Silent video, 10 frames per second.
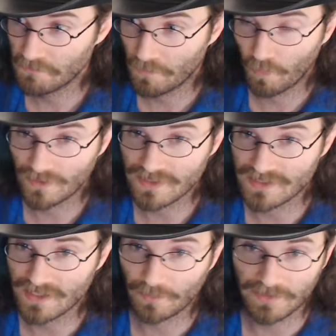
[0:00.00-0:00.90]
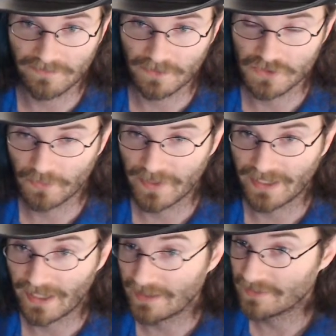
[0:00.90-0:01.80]
once it's done with the first
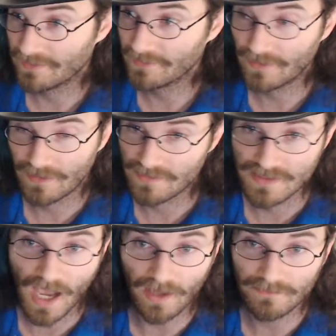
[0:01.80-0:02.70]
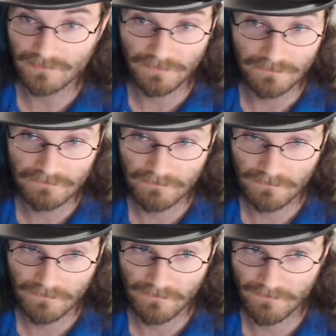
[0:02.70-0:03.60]
week, it's it's not
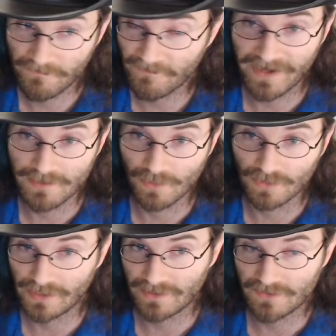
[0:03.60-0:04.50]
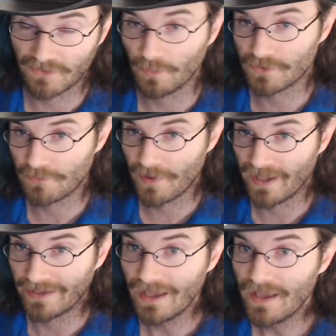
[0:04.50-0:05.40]
findable unless you want to
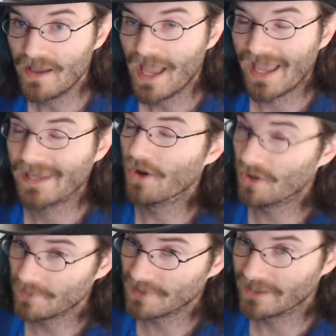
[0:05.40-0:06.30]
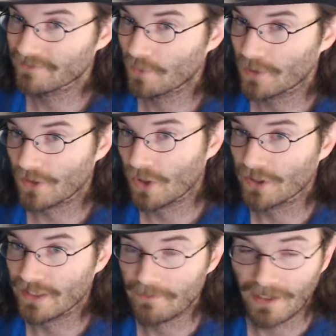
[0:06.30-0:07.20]
pay an arm and a leg for it
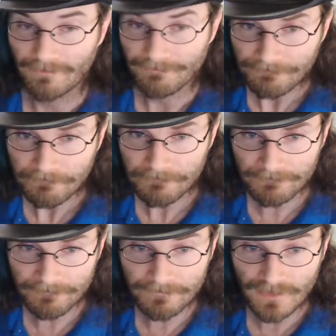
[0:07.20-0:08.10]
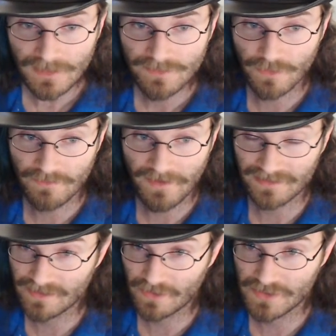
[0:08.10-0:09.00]
on eBay. So the
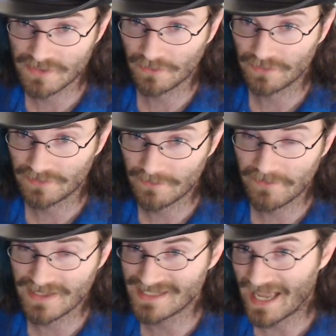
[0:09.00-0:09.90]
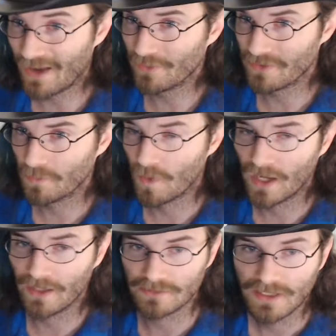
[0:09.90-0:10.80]
fact that there are still some of these out in the
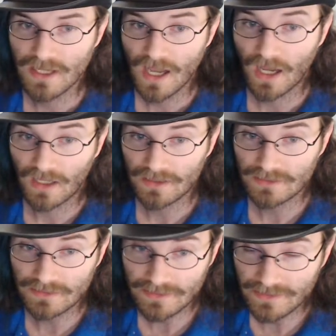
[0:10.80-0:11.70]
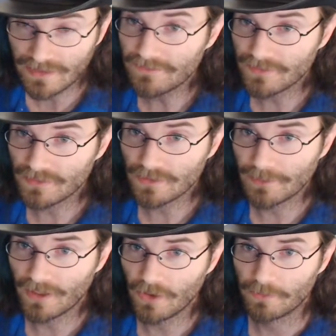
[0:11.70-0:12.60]
wild uh, gives a little
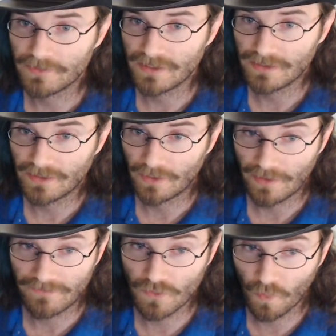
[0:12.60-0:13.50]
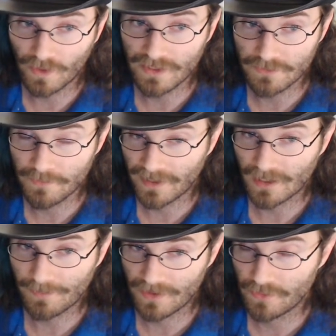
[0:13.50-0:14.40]
bit of hope that, you know, if you wanted to pick
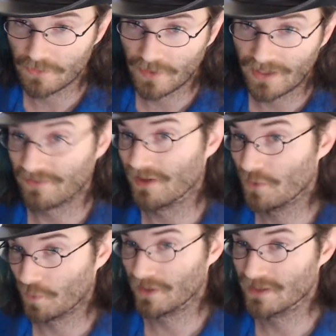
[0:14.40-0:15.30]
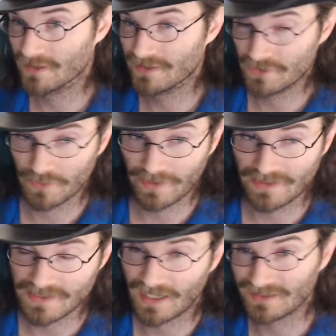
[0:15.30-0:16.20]
up a new 3DS and you wanted to do it in
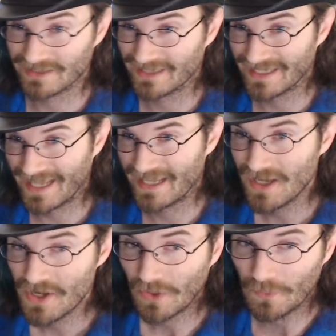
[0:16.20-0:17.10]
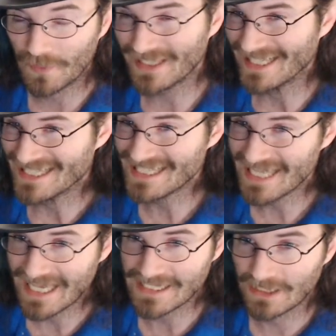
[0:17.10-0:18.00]
style and get a really
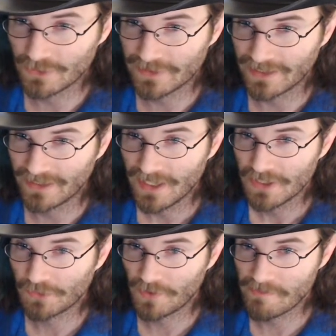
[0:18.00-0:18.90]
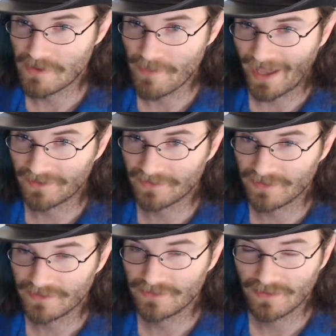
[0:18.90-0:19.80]
snazzy looking, creepy mask
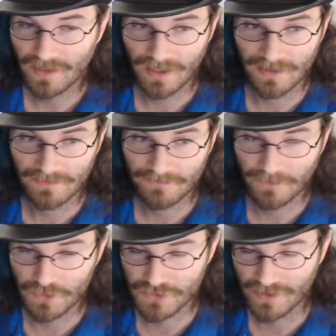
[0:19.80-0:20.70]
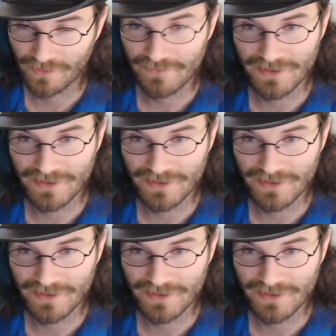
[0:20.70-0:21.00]
uh, version of the